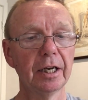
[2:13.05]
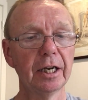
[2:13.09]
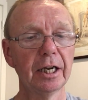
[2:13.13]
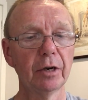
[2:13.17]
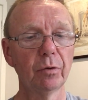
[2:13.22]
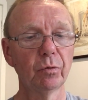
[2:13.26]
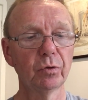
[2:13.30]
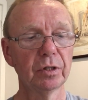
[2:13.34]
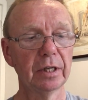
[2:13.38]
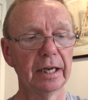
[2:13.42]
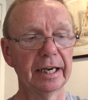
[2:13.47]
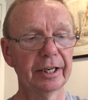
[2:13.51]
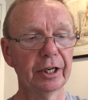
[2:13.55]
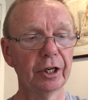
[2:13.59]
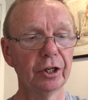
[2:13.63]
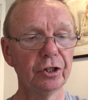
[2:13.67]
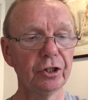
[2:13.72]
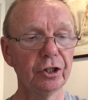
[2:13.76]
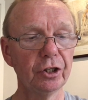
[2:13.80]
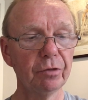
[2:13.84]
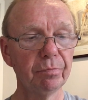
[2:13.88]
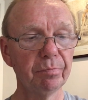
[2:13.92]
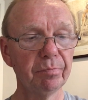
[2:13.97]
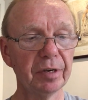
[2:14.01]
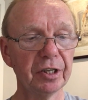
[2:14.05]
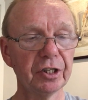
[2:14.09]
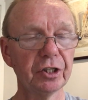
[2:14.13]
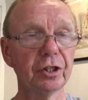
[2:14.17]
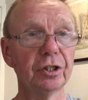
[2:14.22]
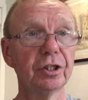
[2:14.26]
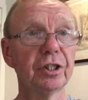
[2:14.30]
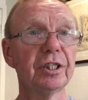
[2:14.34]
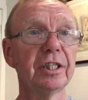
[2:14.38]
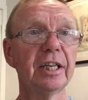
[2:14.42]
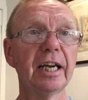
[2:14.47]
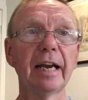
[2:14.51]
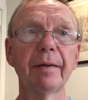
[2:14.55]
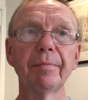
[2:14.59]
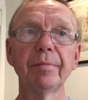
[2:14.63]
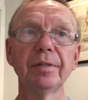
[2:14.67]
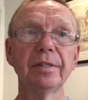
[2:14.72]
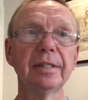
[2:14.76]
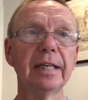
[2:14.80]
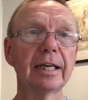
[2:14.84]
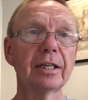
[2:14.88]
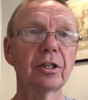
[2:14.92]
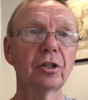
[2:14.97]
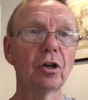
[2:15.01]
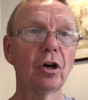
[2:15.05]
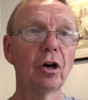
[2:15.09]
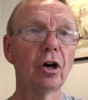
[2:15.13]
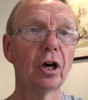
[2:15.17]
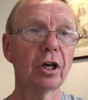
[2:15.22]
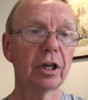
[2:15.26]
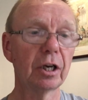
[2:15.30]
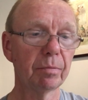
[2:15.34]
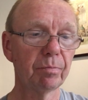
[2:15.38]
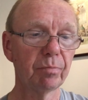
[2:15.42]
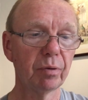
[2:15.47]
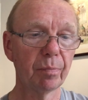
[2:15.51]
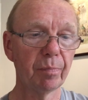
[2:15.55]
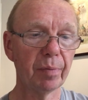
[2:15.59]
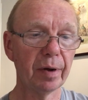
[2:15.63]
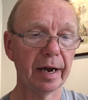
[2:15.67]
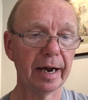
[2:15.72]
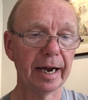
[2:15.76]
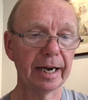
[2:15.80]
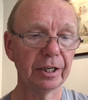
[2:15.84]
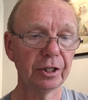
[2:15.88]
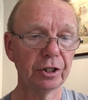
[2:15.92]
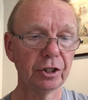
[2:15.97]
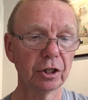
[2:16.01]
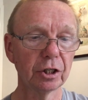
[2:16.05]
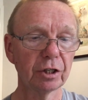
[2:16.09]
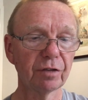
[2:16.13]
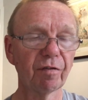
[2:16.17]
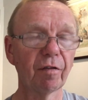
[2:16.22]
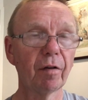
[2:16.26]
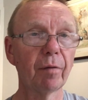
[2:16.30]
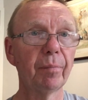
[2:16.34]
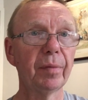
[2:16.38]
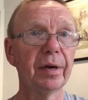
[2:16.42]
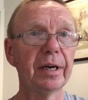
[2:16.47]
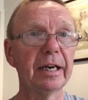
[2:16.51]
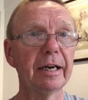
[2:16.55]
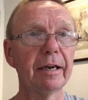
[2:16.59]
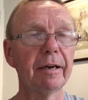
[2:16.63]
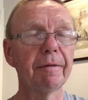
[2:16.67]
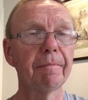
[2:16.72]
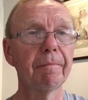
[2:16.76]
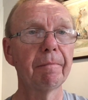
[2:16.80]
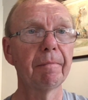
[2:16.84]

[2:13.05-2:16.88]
It was like a new mission statement that God had prepared just for me.